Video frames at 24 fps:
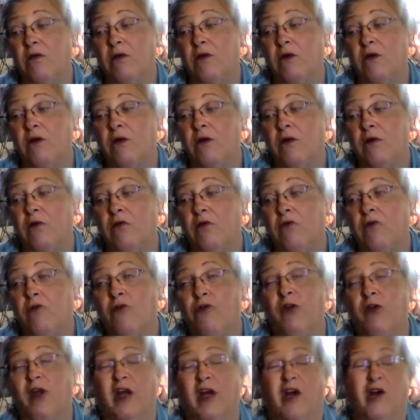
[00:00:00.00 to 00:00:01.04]
for
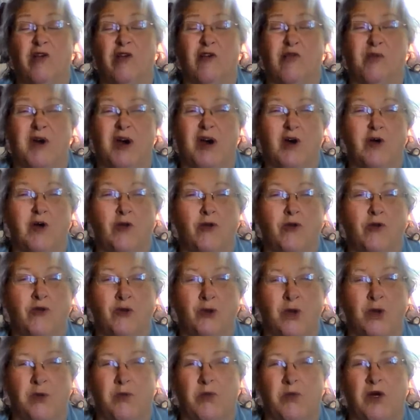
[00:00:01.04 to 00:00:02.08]
now about 3
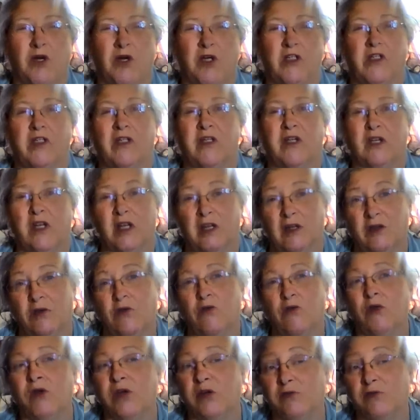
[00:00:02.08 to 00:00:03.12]
months and then
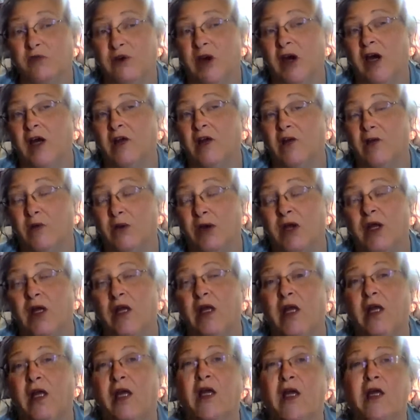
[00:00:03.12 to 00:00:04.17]
reevaluate
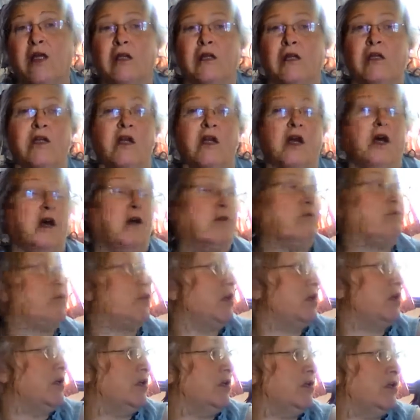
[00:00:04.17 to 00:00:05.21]
and stuff
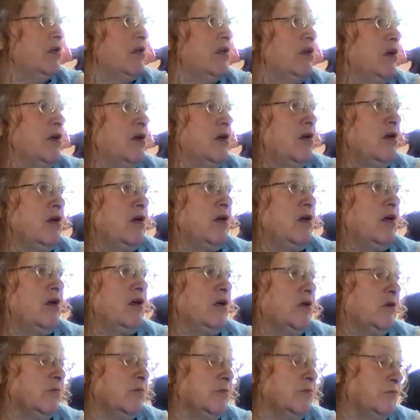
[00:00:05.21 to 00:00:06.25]
because,
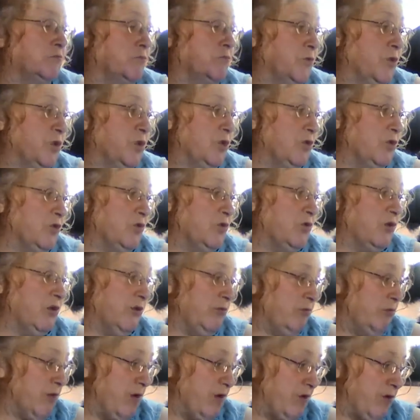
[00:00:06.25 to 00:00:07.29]
you know, see if my
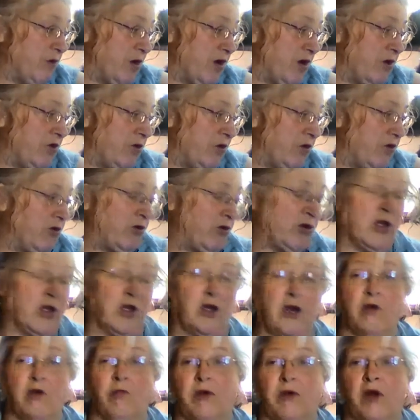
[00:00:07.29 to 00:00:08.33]
granddaughter can come
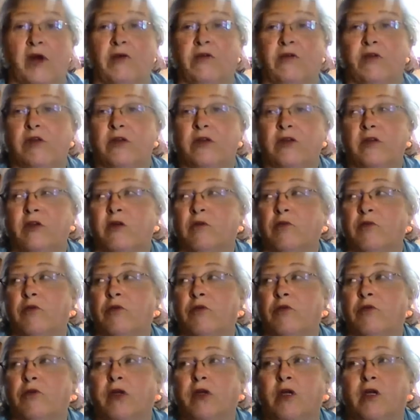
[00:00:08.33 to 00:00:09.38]
out this summer
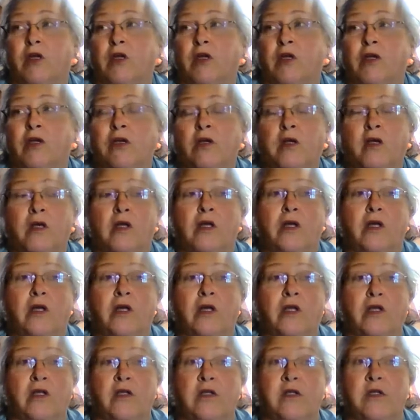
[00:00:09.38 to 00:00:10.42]
and
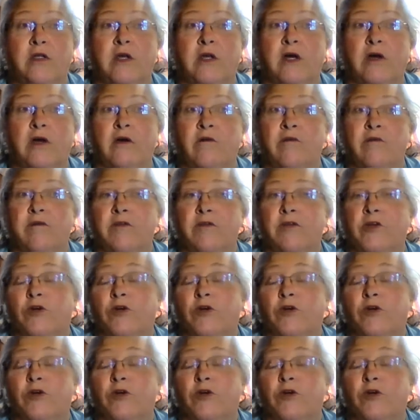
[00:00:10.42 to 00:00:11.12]
stuff. So